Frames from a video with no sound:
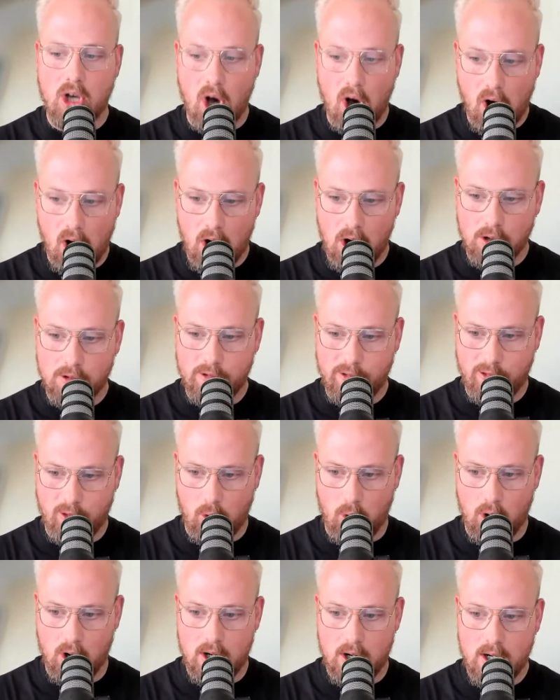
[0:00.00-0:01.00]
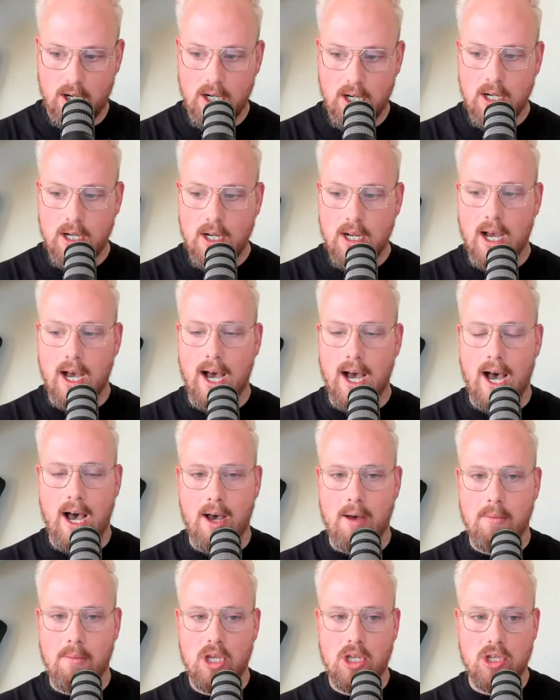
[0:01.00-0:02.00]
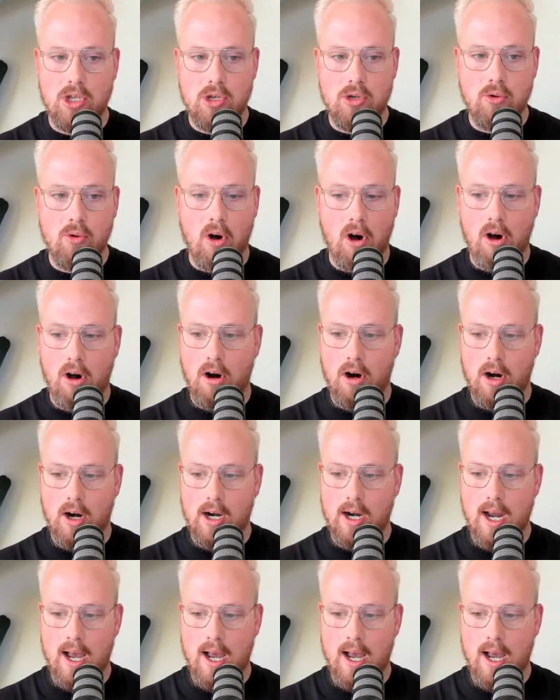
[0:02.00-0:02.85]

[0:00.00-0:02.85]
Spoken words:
called for, you are